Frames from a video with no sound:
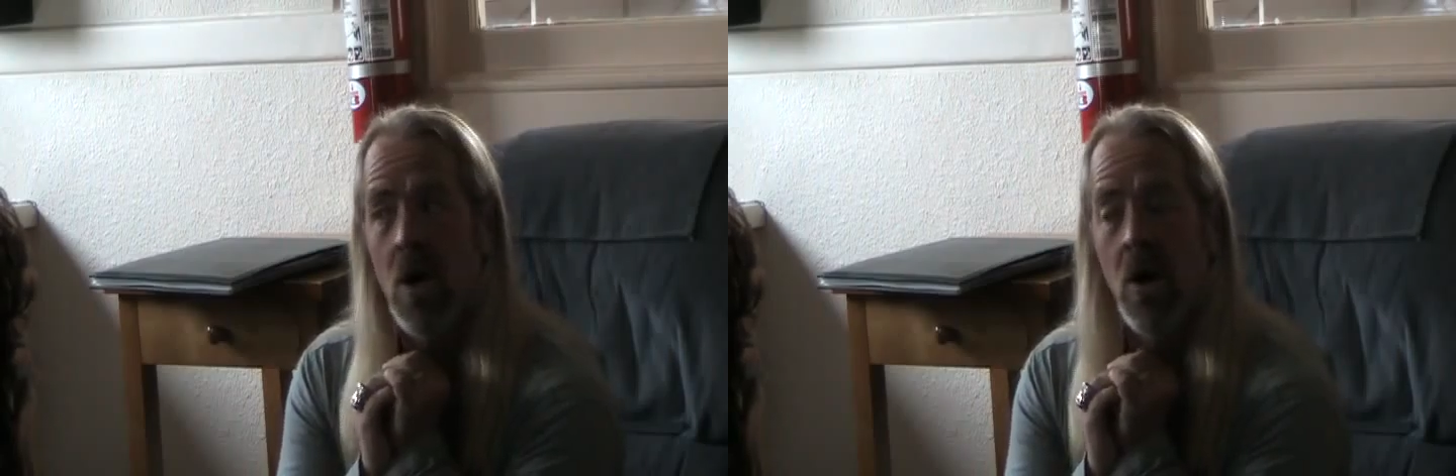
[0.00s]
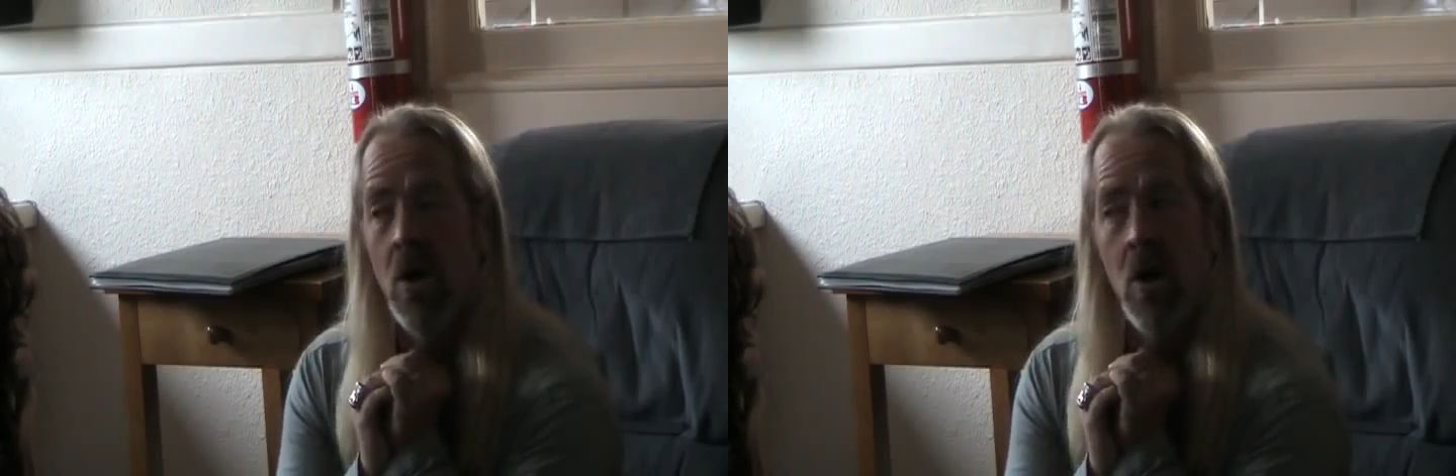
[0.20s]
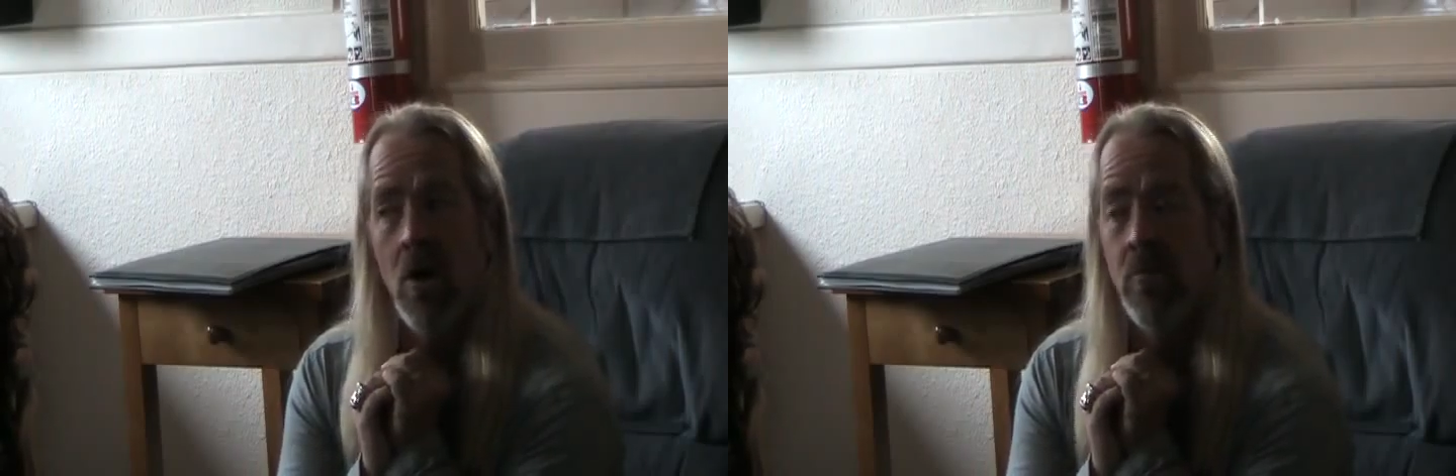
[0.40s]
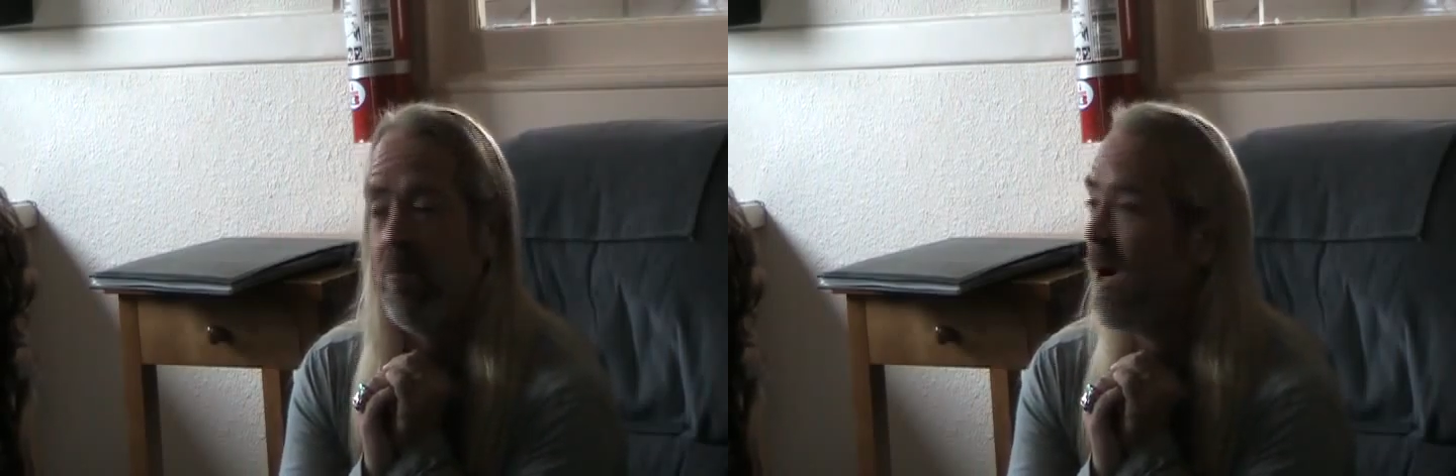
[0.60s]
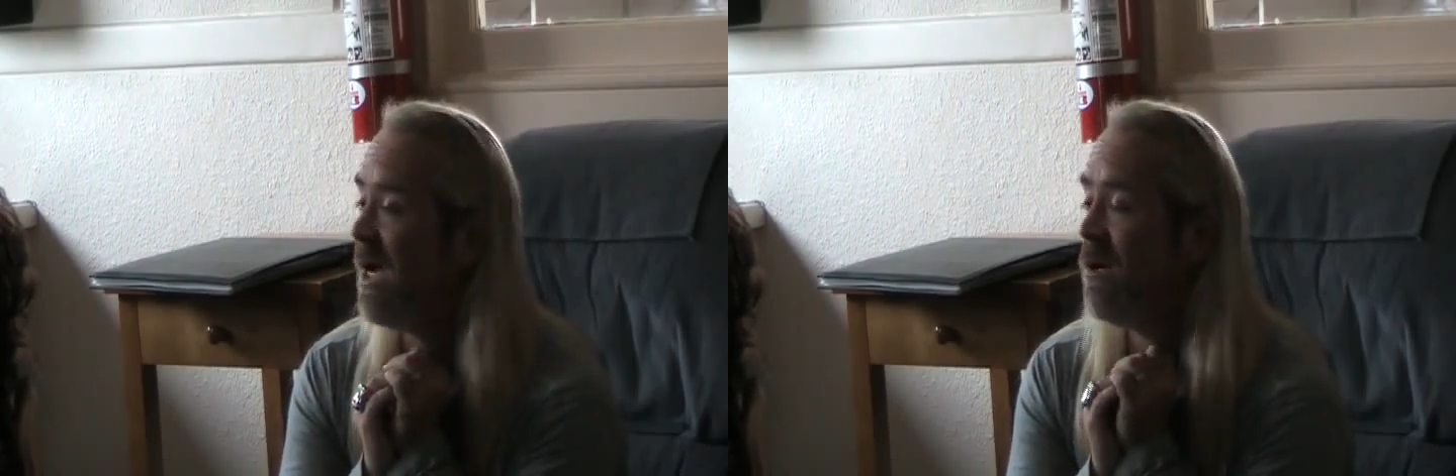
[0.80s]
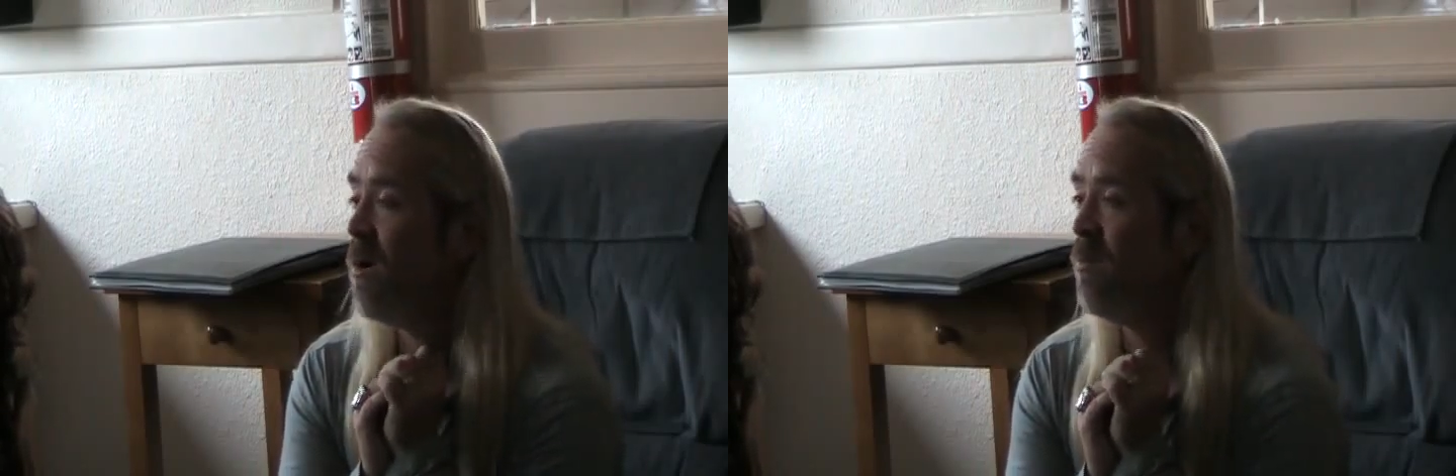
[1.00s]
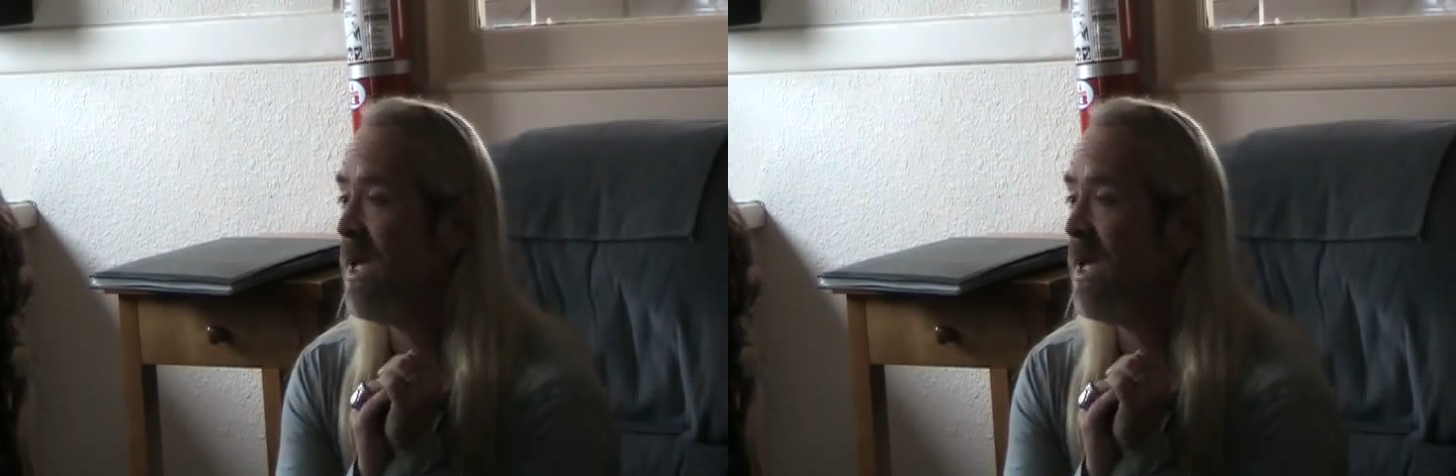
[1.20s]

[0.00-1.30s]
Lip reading: are by no